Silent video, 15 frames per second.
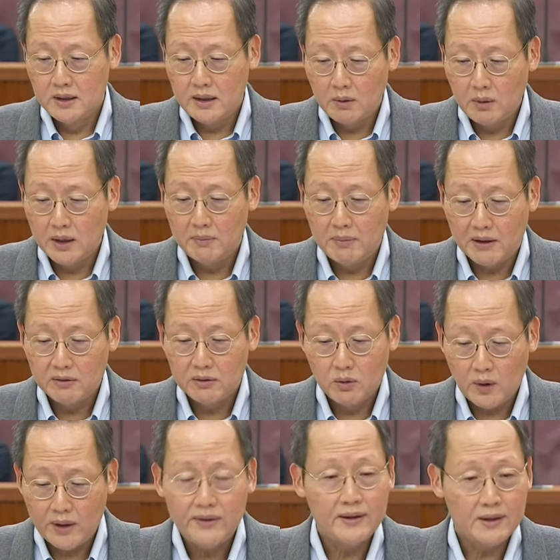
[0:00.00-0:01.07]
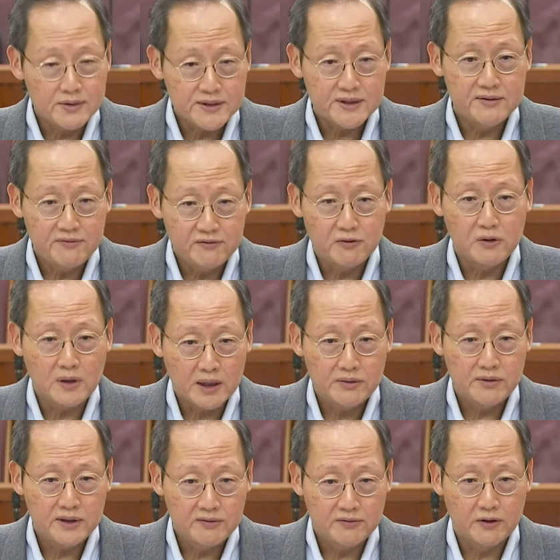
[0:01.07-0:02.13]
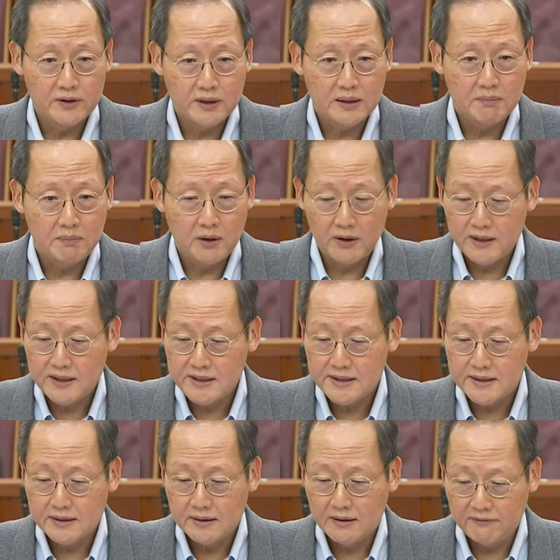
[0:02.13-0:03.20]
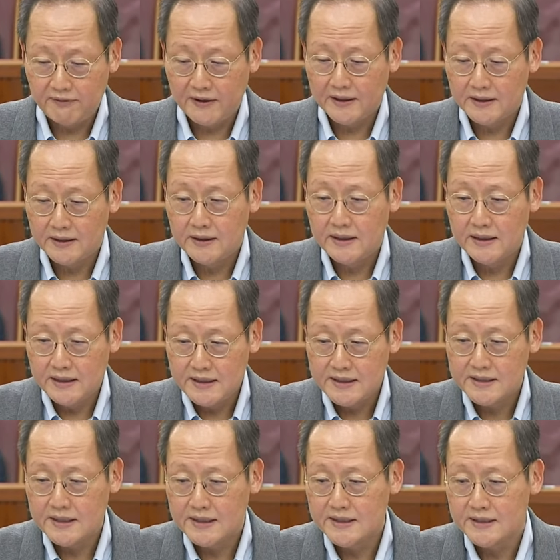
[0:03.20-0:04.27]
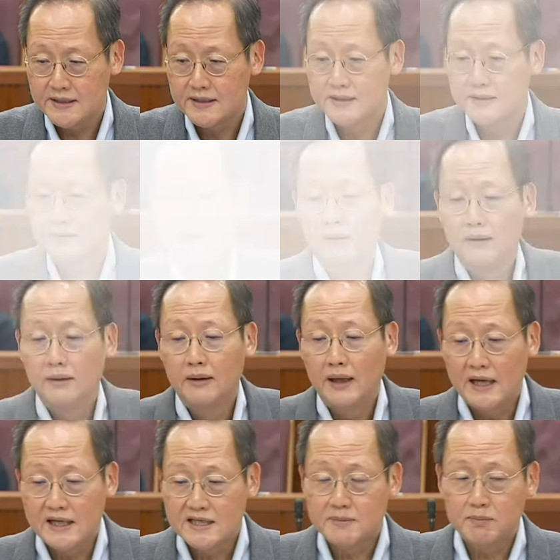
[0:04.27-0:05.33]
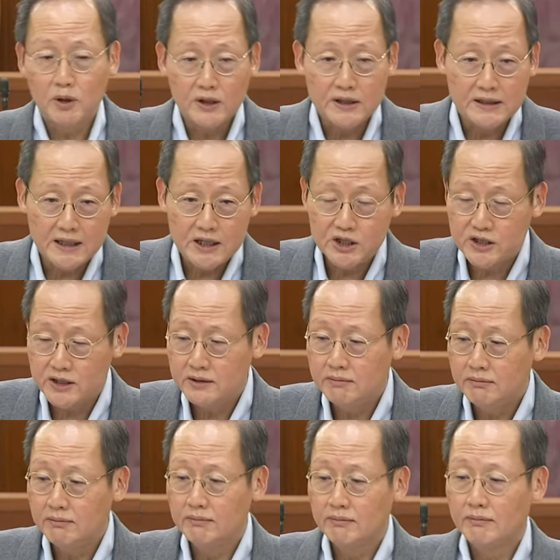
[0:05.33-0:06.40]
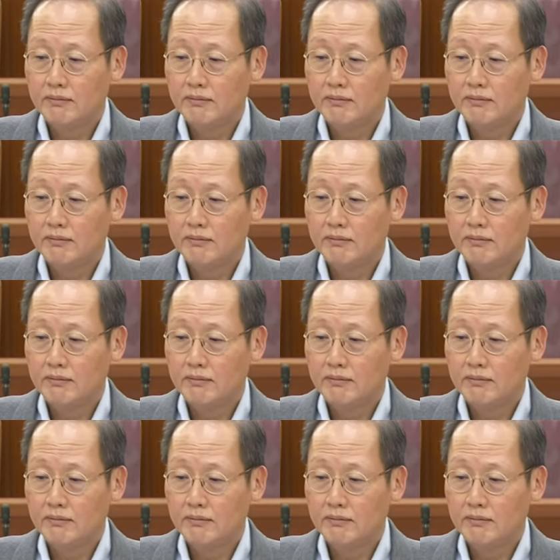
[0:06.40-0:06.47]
There were about 1,400 foreign employees affected in these cases. Exploitation